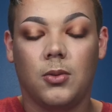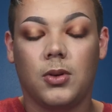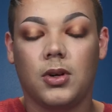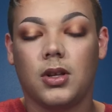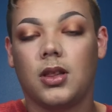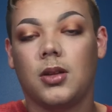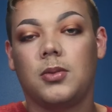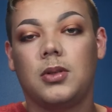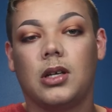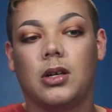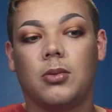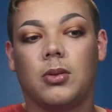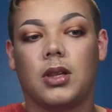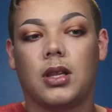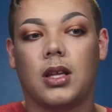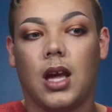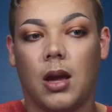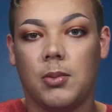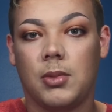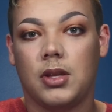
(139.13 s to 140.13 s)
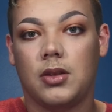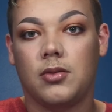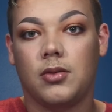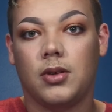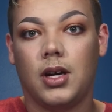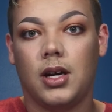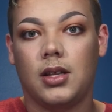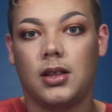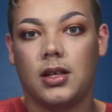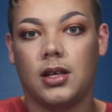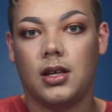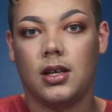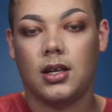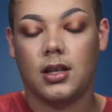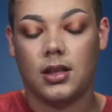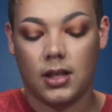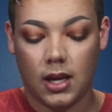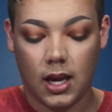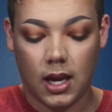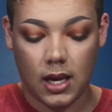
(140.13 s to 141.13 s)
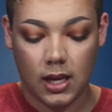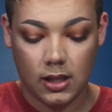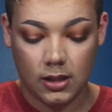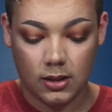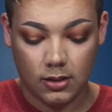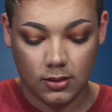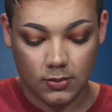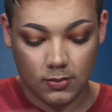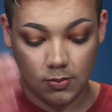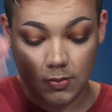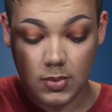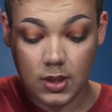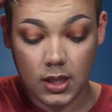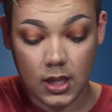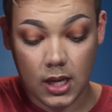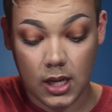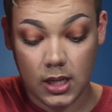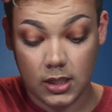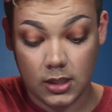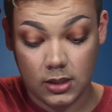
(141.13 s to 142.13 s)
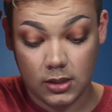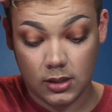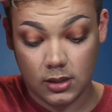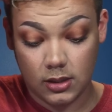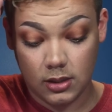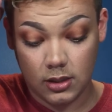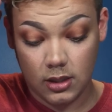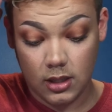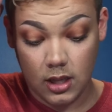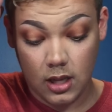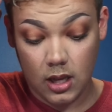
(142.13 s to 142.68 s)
Worst subject was chemistry, I think, because I hate science.